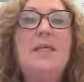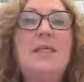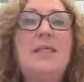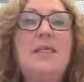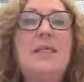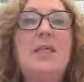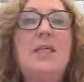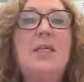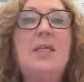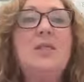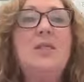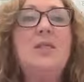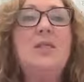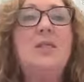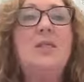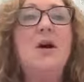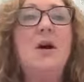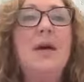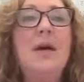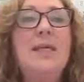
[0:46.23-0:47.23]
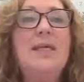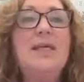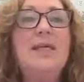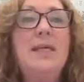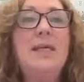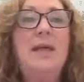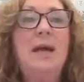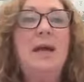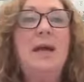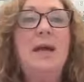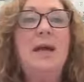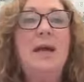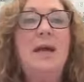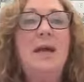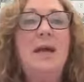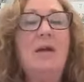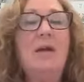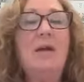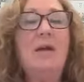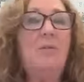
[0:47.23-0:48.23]
Sections
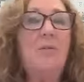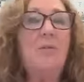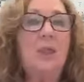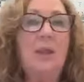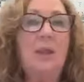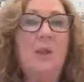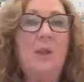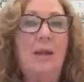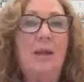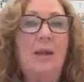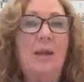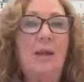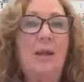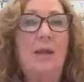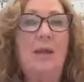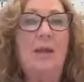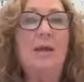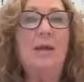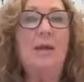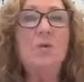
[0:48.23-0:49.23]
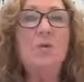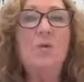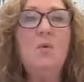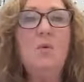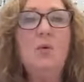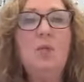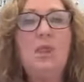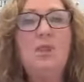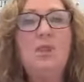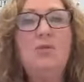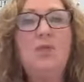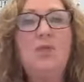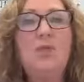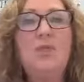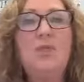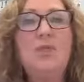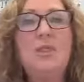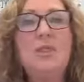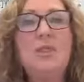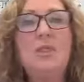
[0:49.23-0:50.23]
9CA and 41A were
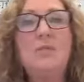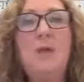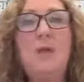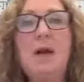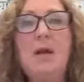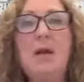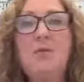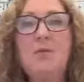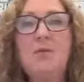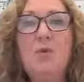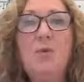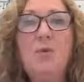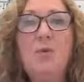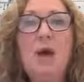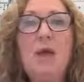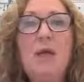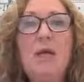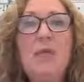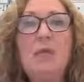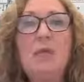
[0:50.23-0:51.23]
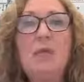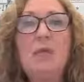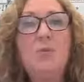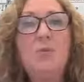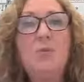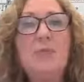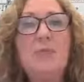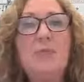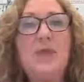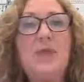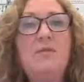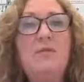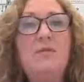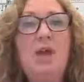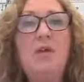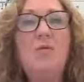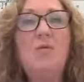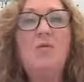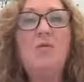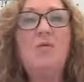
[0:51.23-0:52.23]
introduced as part of the wider
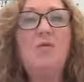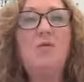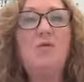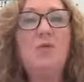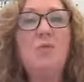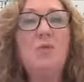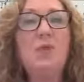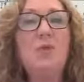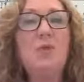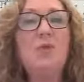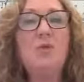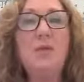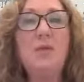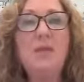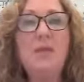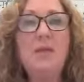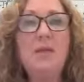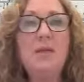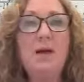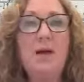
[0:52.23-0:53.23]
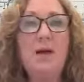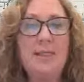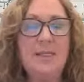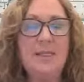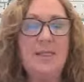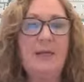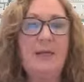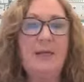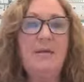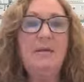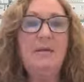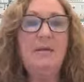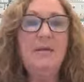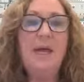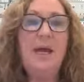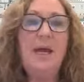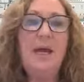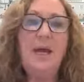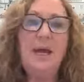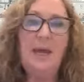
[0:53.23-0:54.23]
CCCFA reform in 2019
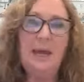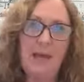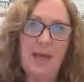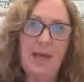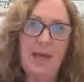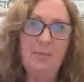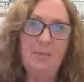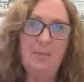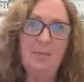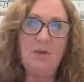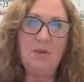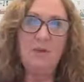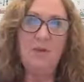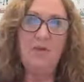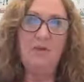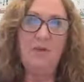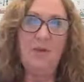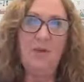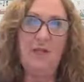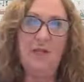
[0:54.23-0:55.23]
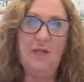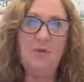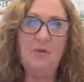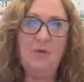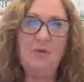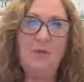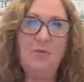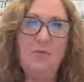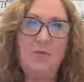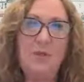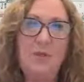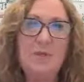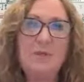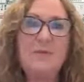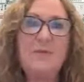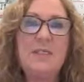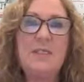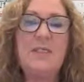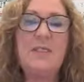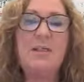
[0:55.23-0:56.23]
and came into effect on the 1st
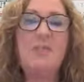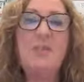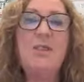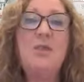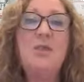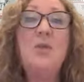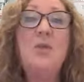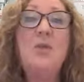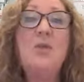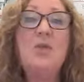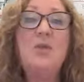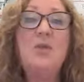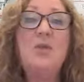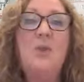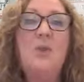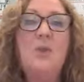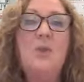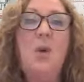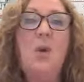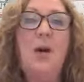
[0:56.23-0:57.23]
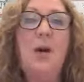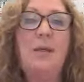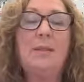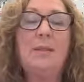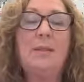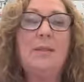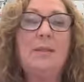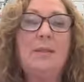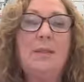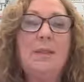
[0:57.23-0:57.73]
of December 2021.